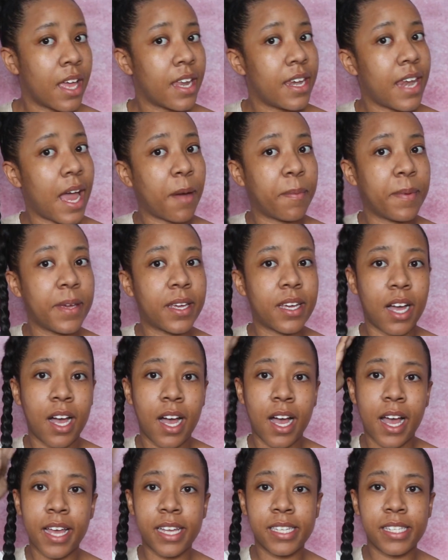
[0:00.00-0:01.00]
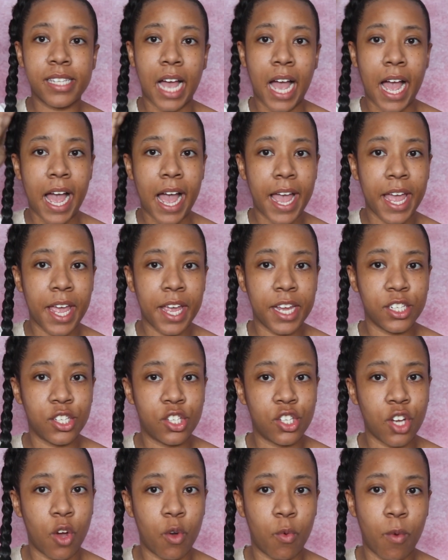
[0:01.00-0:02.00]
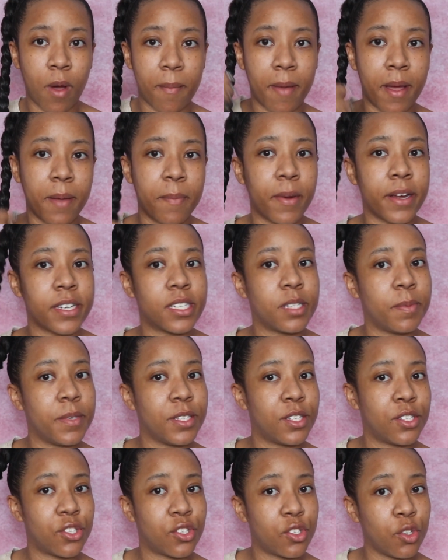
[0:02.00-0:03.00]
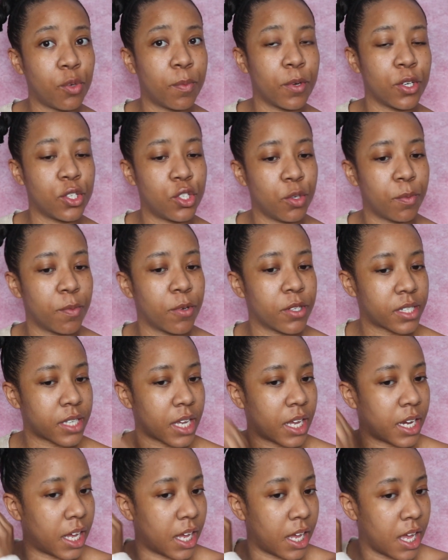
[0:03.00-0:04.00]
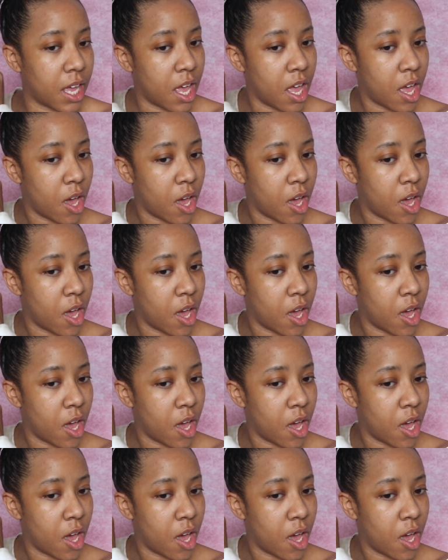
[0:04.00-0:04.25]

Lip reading: Now, because I don't want my braid to be super duper skinny,